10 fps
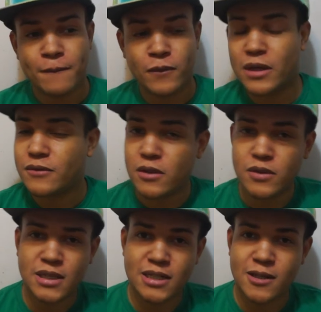we'd love to know
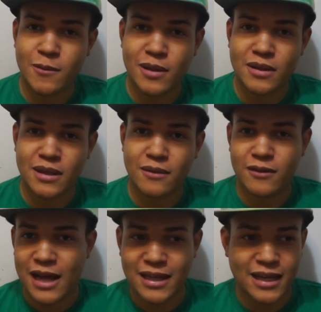what you guys thought about the
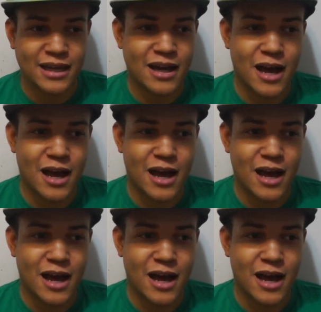finale,